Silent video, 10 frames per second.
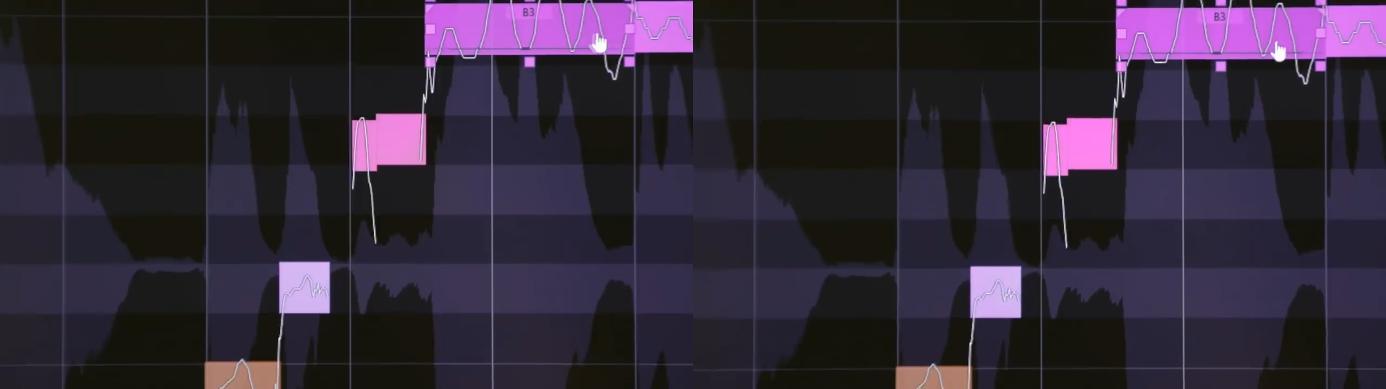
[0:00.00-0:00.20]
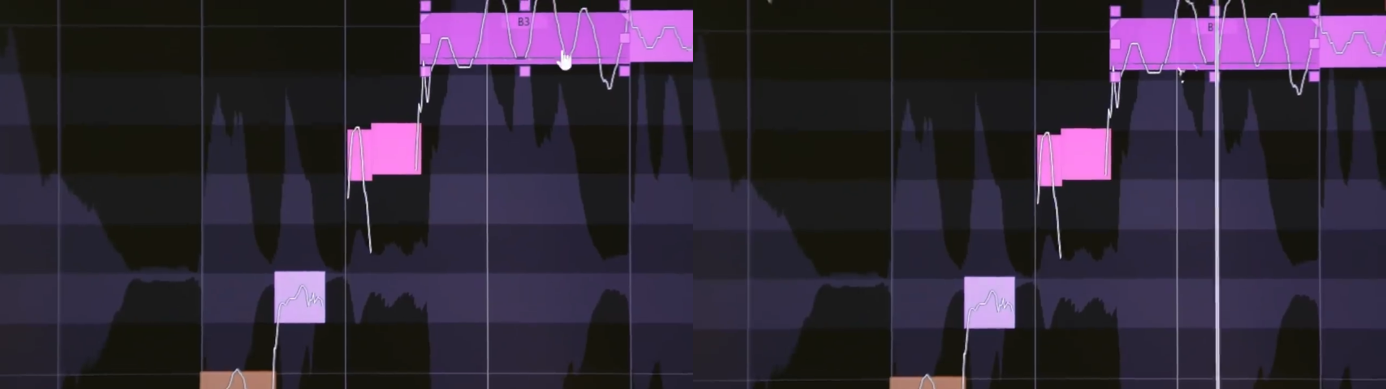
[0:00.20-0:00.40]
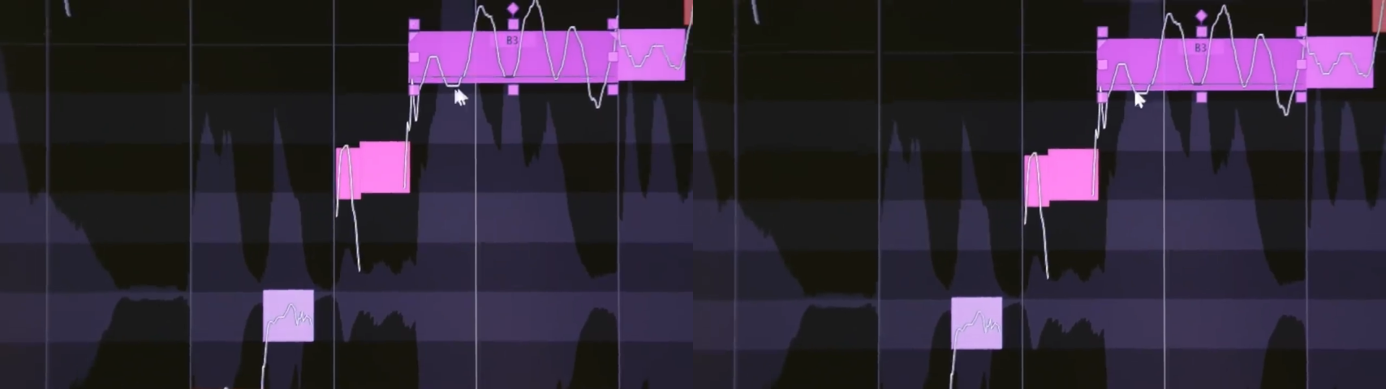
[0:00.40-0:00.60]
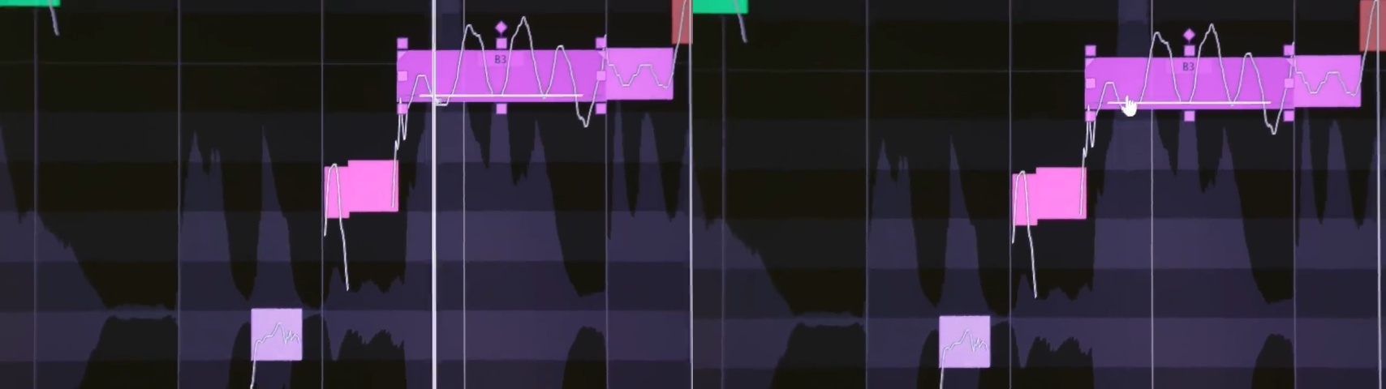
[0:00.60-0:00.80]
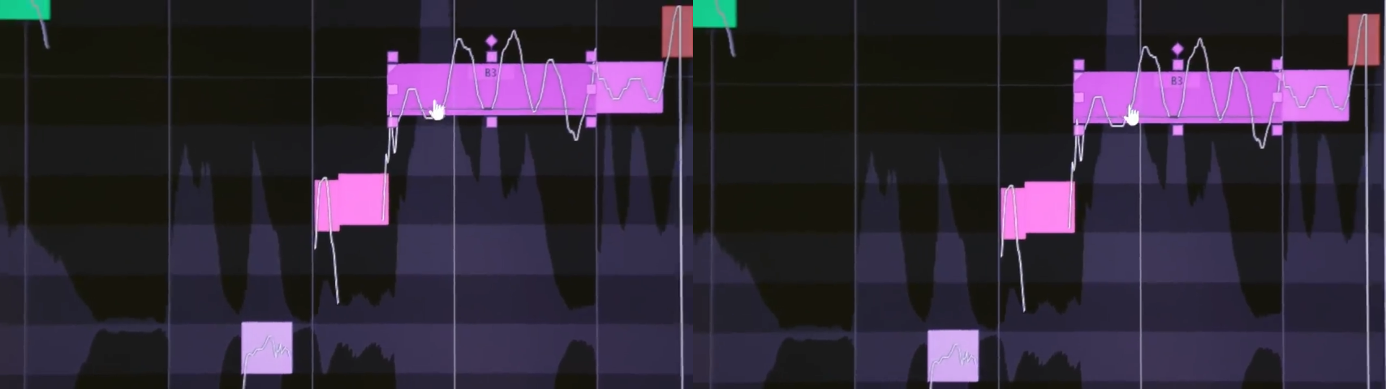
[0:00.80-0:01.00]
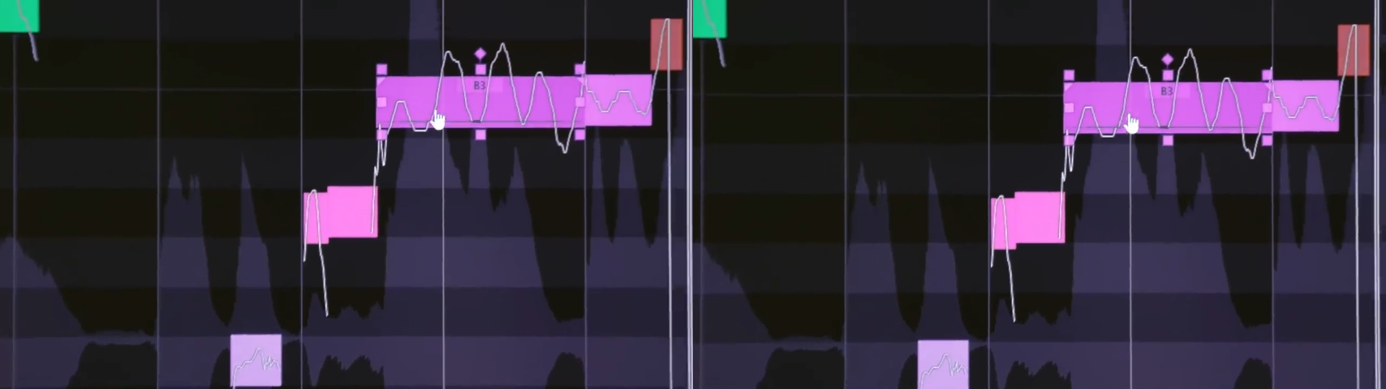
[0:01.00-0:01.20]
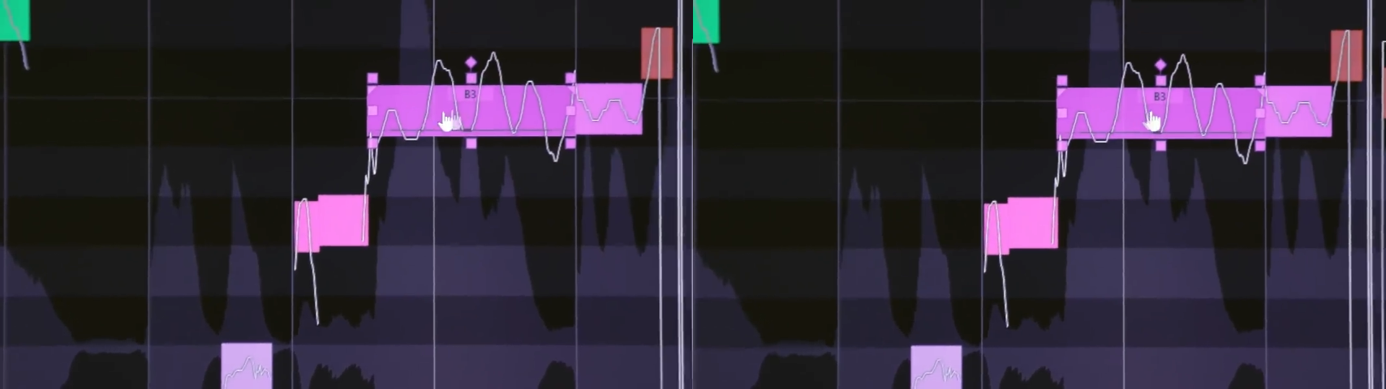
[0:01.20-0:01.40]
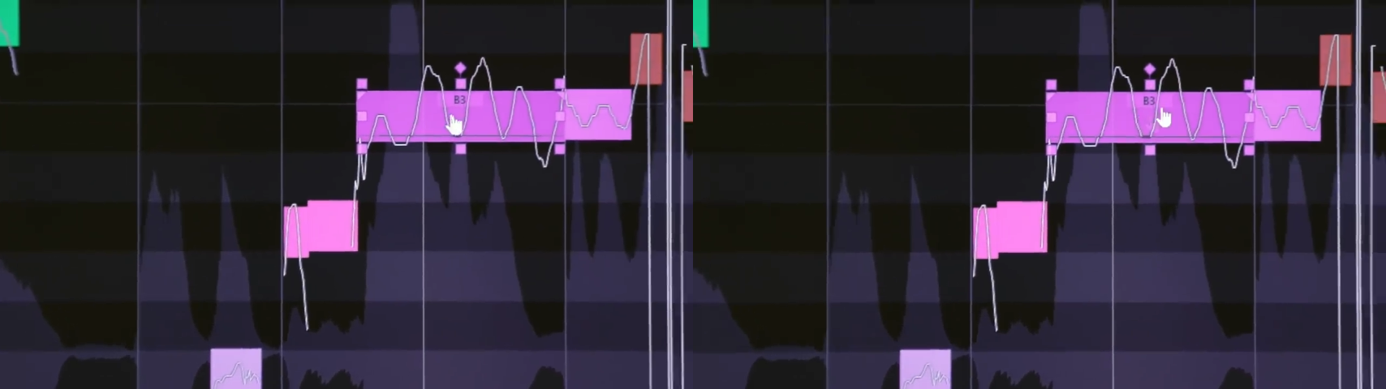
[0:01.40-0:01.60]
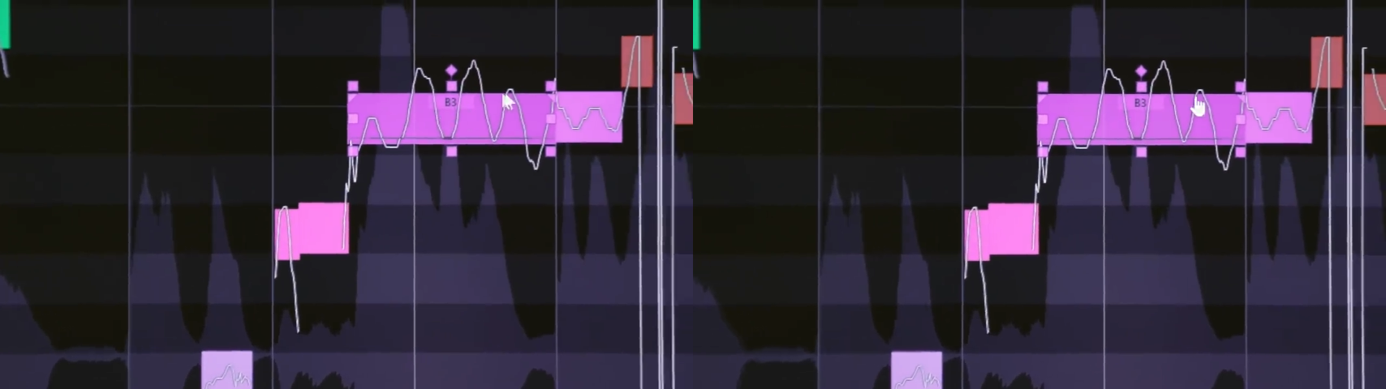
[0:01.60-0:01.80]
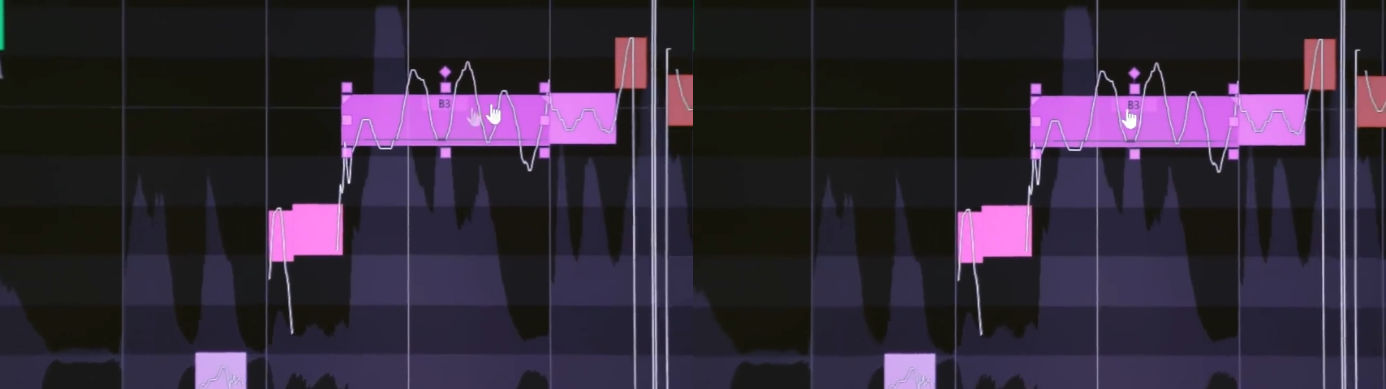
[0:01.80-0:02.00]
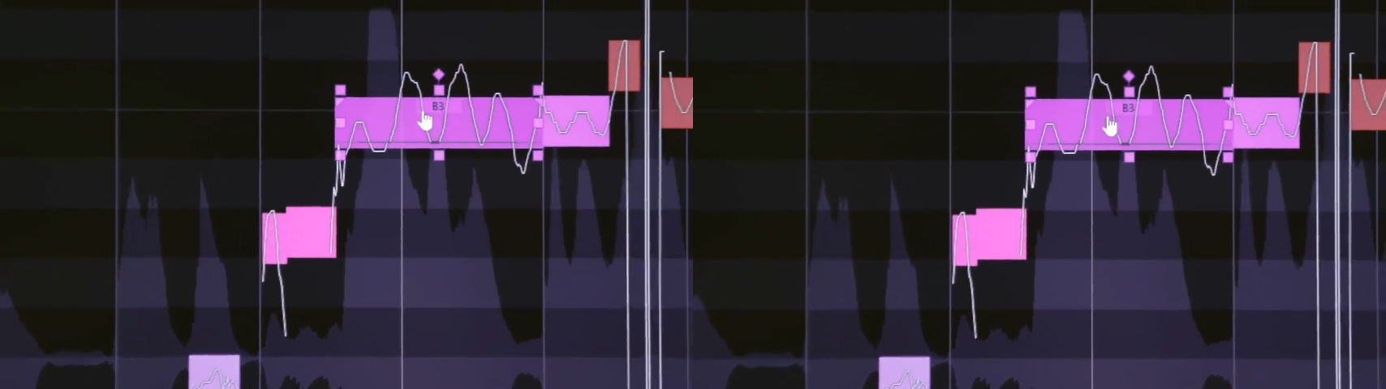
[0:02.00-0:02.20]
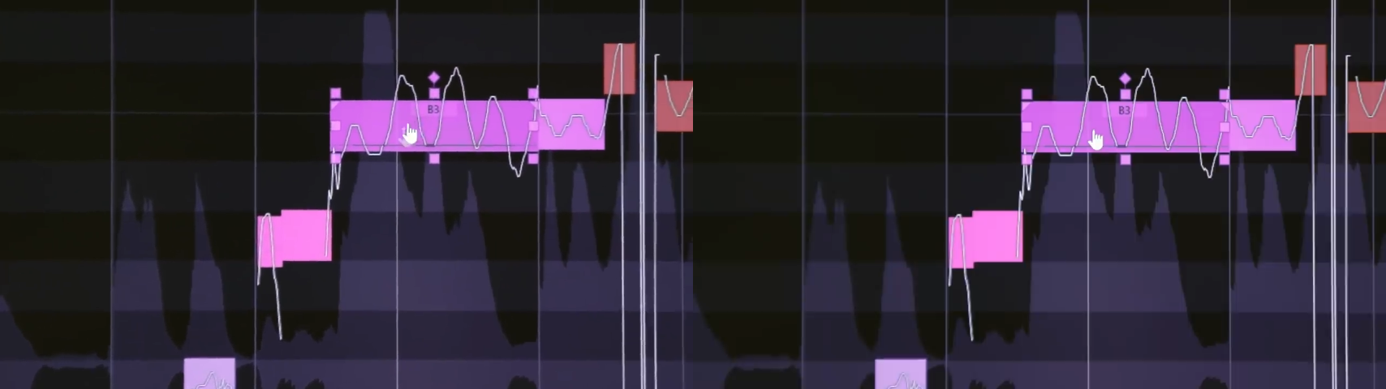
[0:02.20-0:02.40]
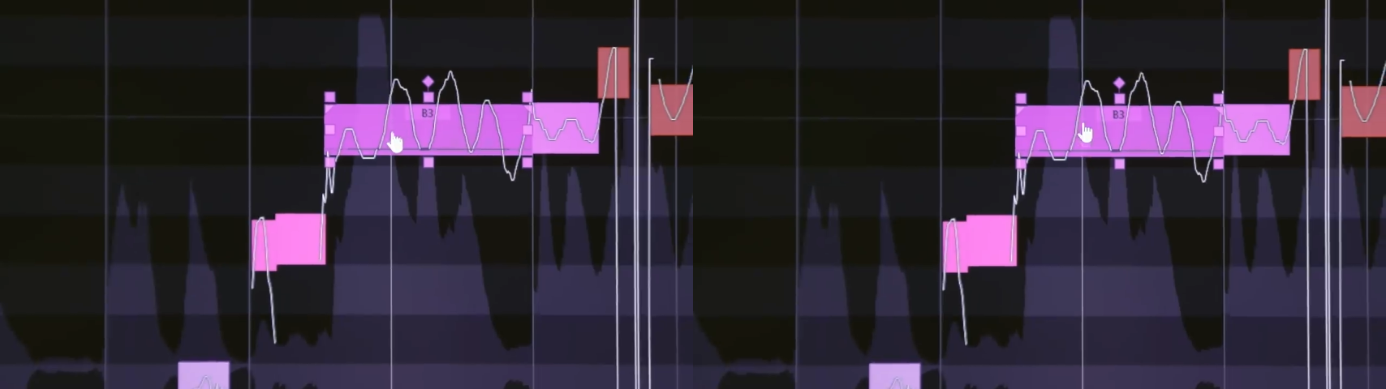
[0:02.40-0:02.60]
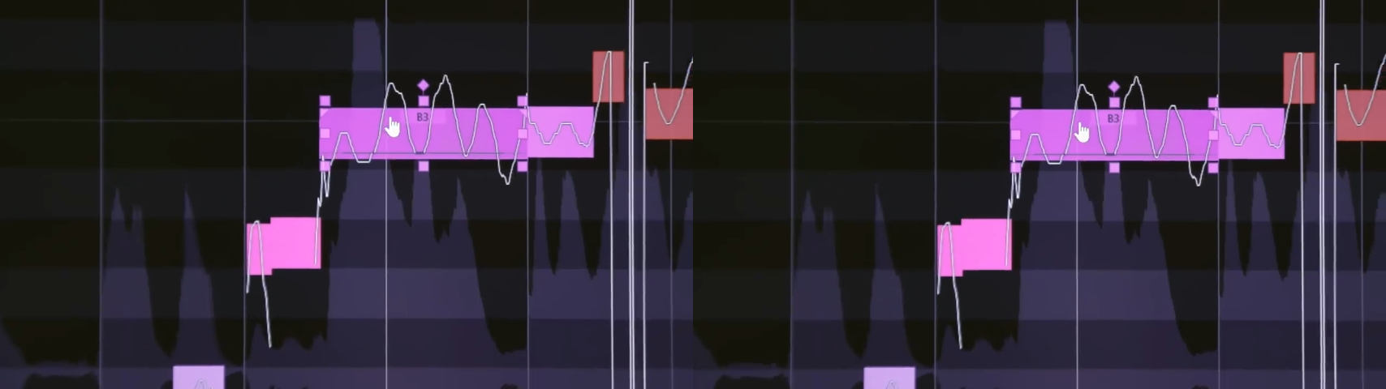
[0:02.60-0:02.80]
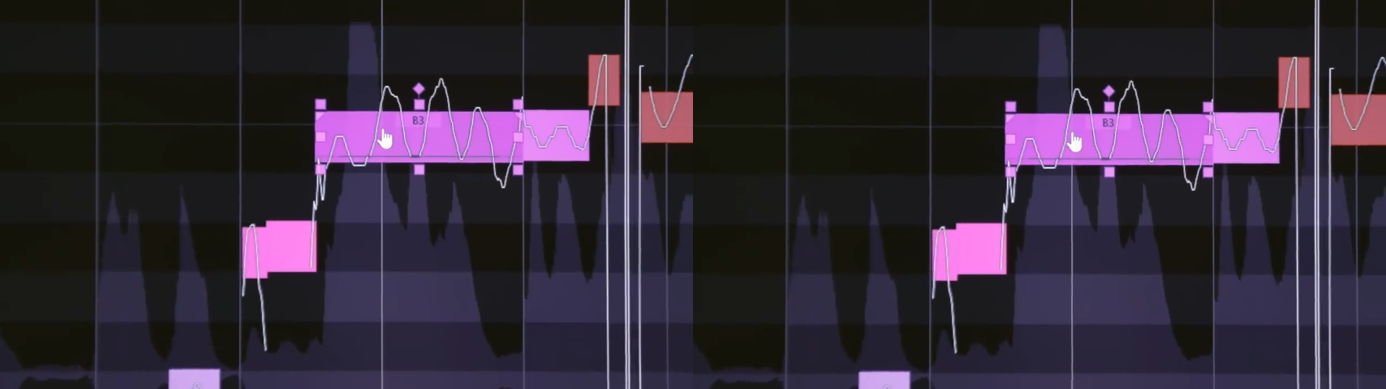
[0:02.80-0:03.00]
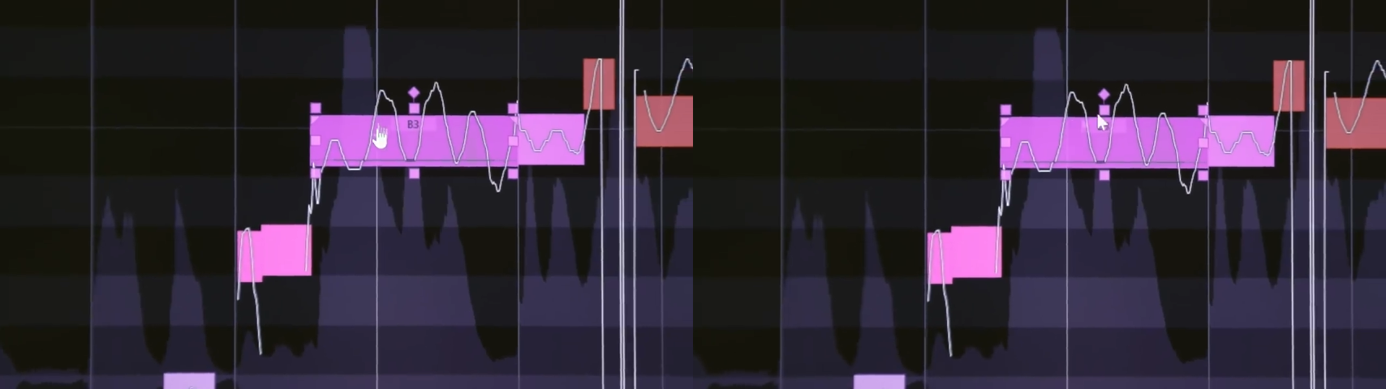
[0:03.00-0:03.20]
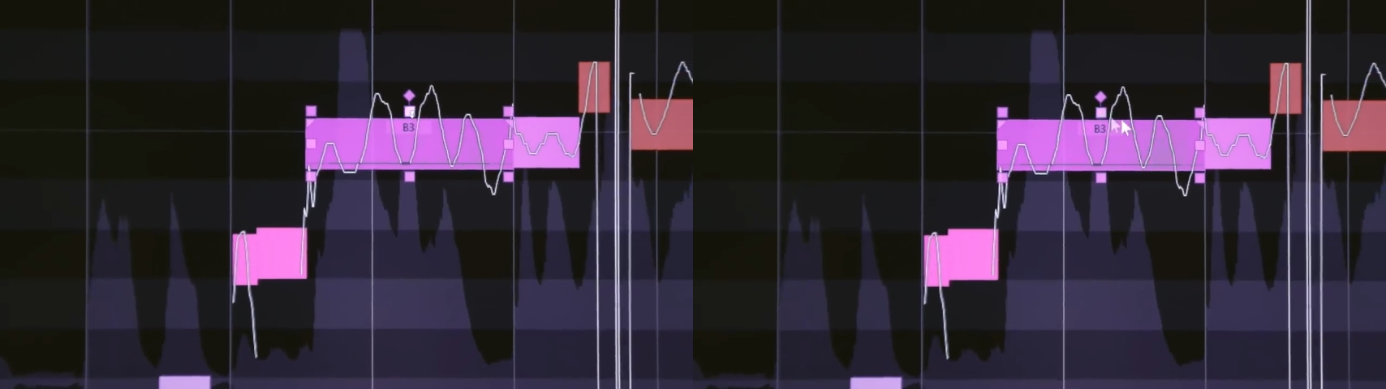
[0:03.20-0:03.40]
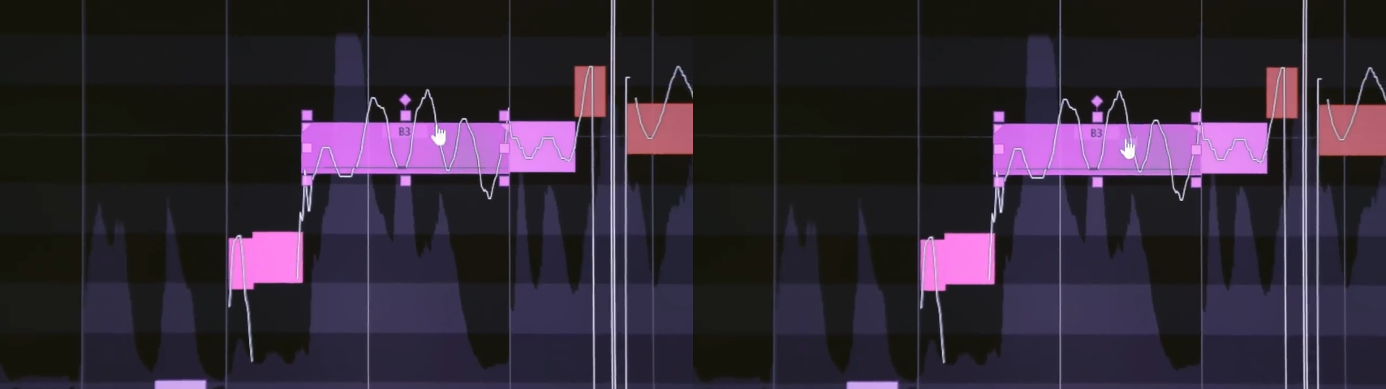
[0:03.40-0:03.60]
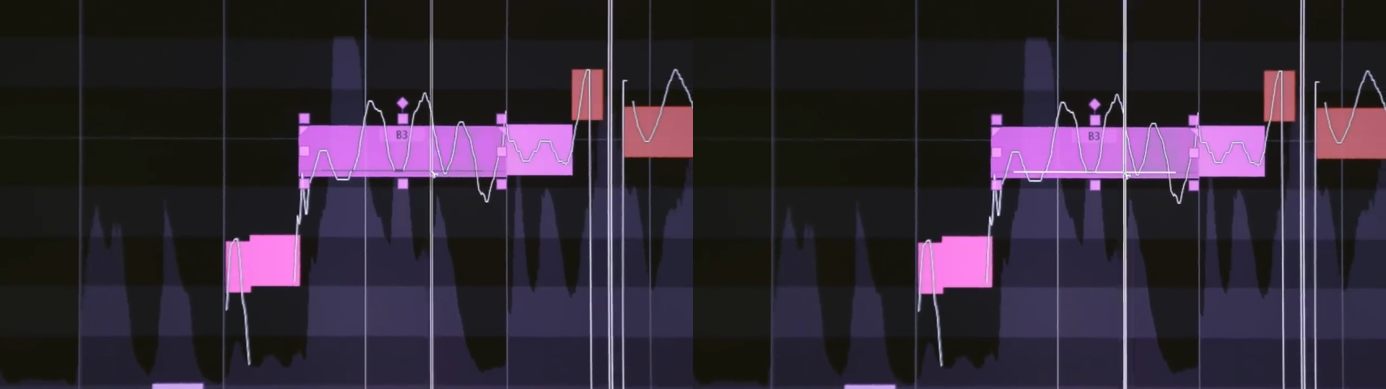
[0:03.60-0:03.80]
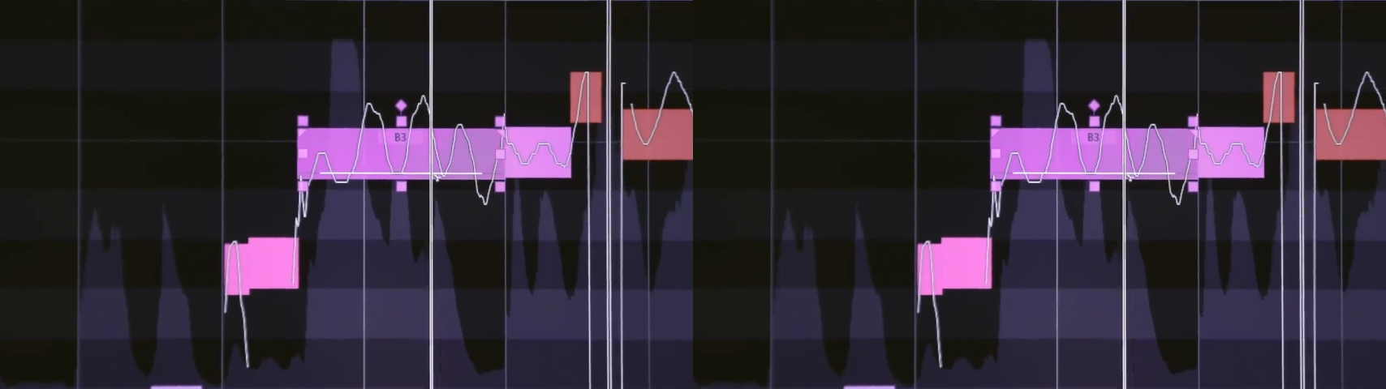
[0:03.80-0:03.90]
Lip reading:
[unreadable: no face in view]